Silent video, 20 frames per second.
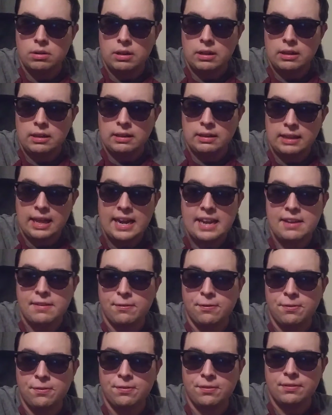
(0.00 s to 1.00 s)

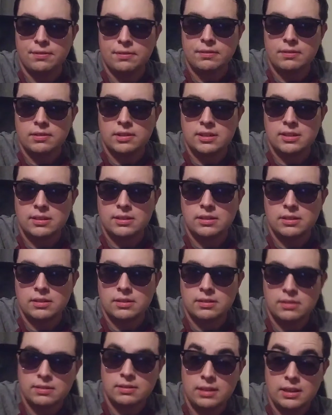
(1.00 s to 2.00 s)
Life
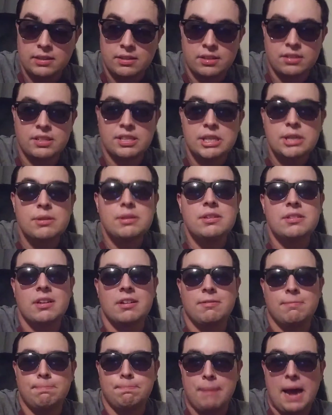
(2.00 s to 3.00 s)
is a series
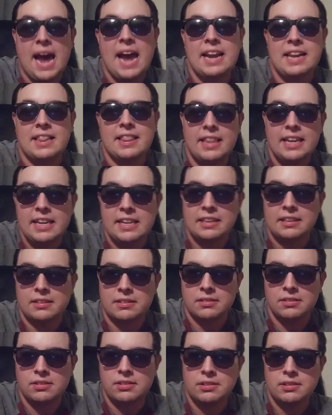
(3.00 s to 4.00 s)
of bad
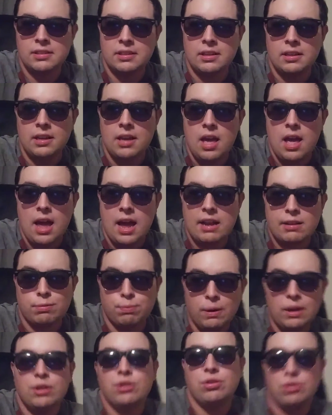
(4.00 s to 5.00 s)
things as
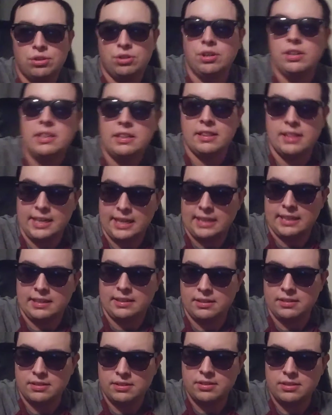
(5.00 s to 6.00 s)
well as good
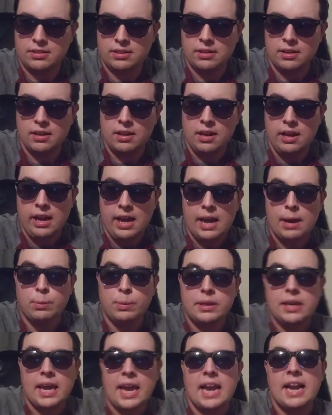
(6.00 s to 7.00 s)
things. And we
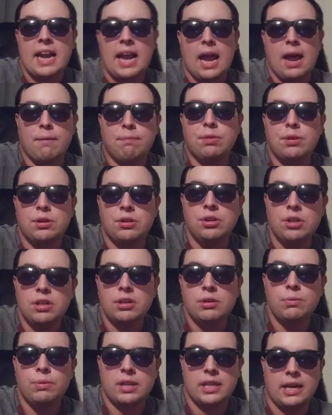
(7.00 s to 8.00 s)
can't have the
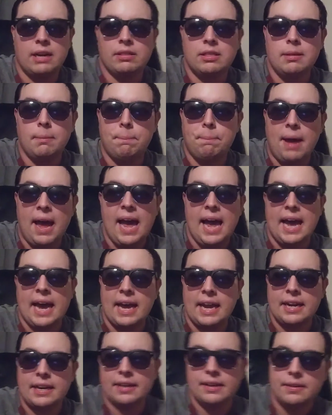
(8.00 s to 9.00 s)
good without the
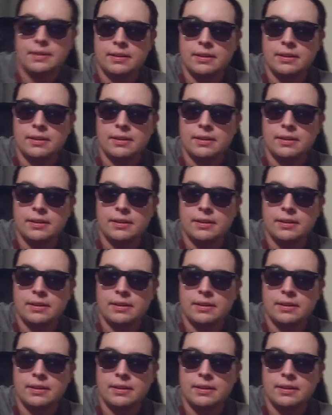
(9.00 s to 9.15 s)
bad.